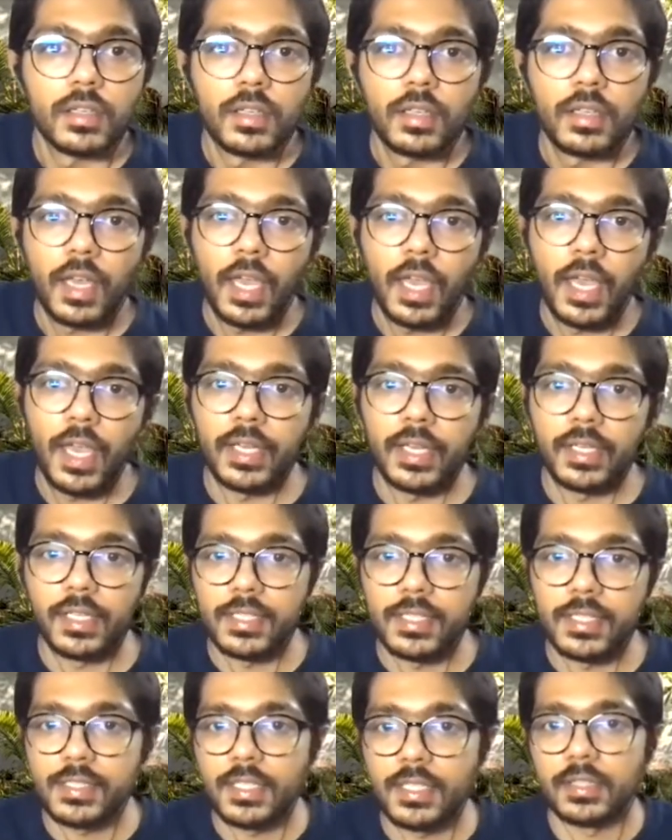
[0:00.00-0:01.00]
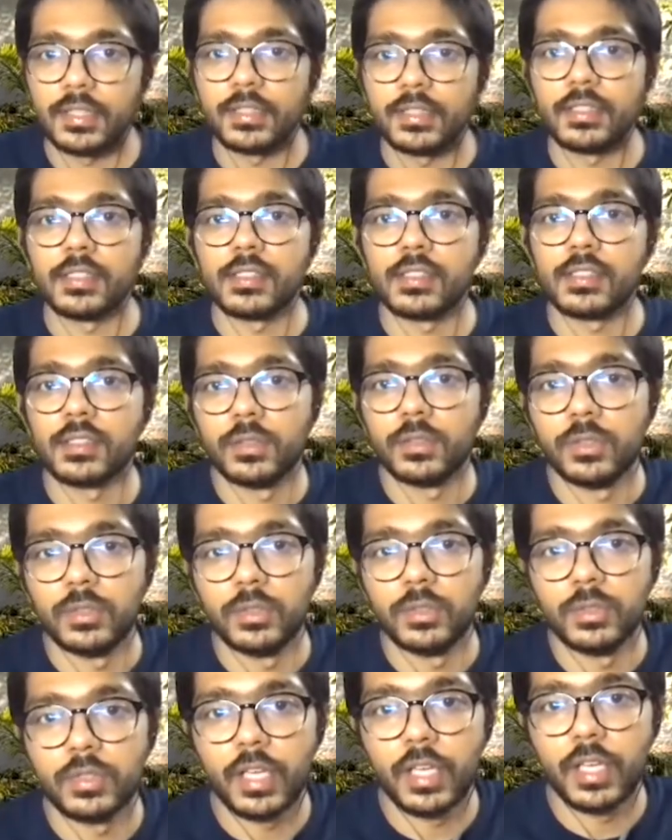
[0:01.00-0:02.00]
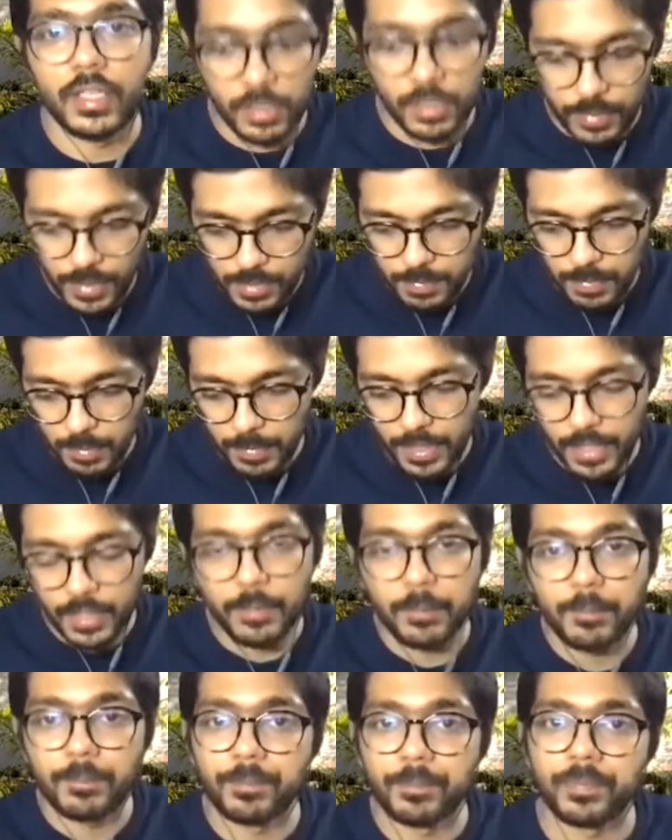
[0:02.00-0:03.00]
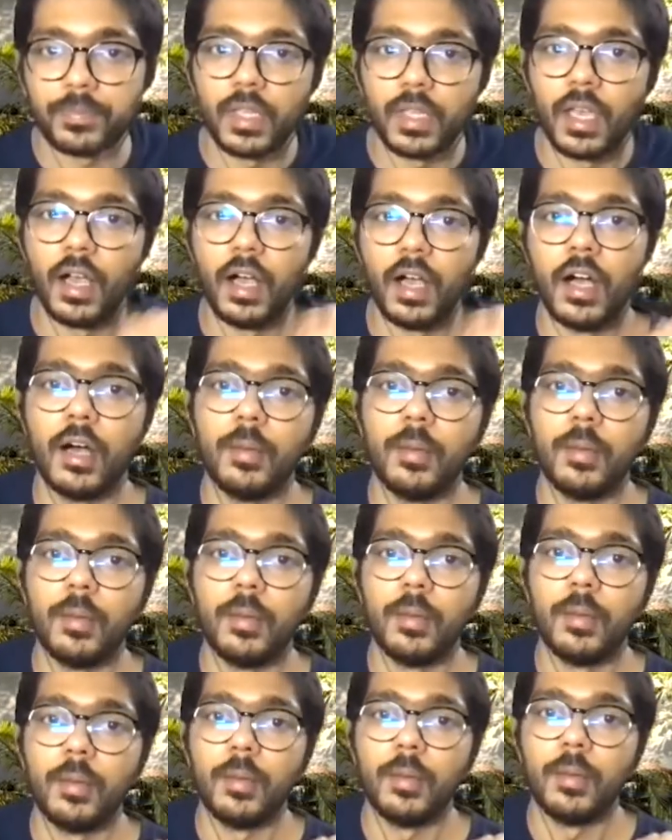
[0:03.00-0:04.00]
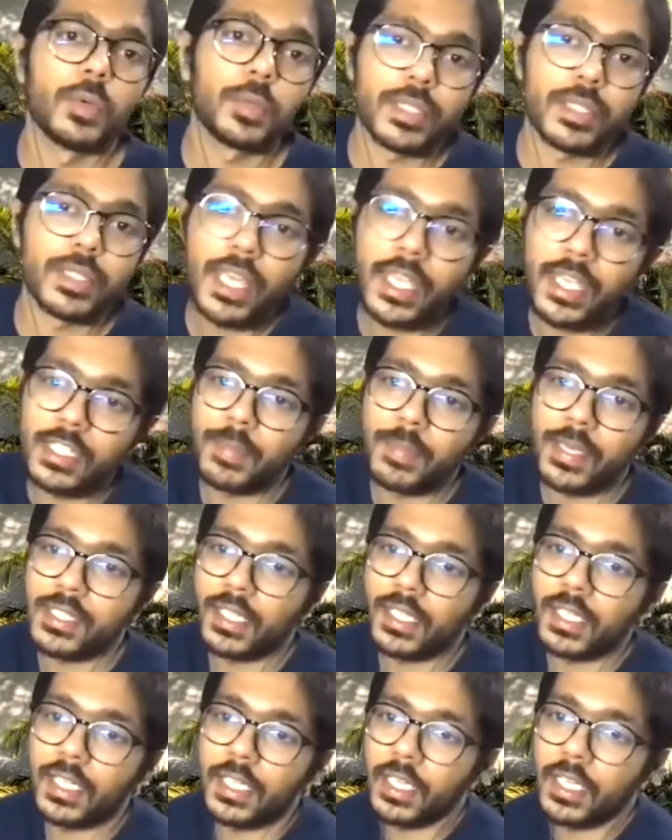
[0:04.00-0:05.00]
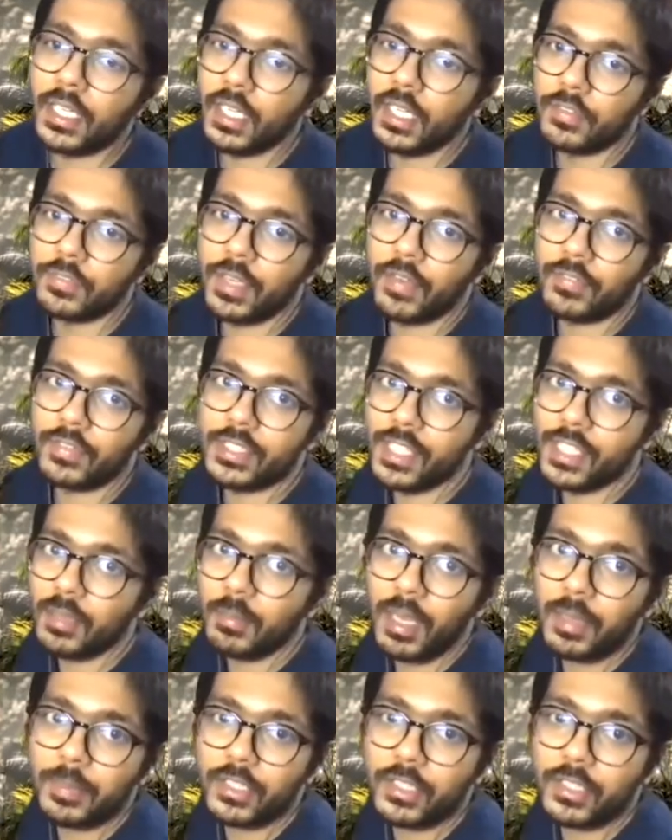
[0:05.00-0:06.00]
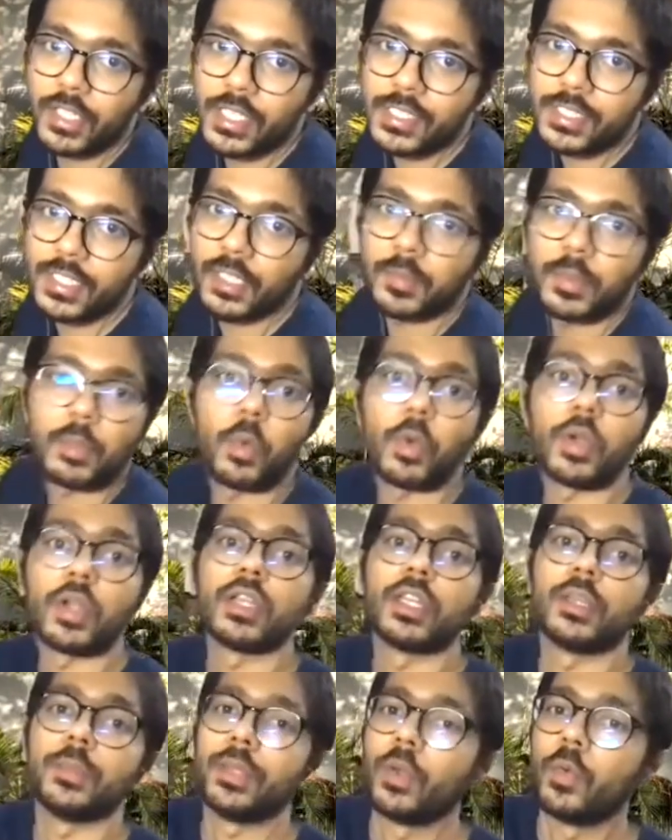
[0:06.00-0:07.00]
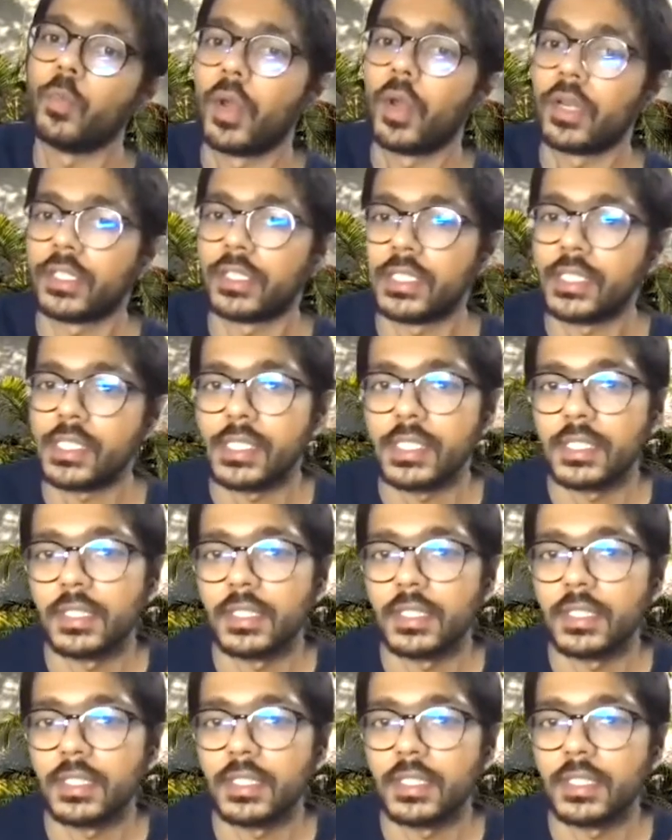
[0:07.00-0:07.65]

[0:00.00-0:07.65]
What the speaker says: And let's set this to 10 requests per minute. And so what we're saying is basically, if we have the same IP address, then we don't want this,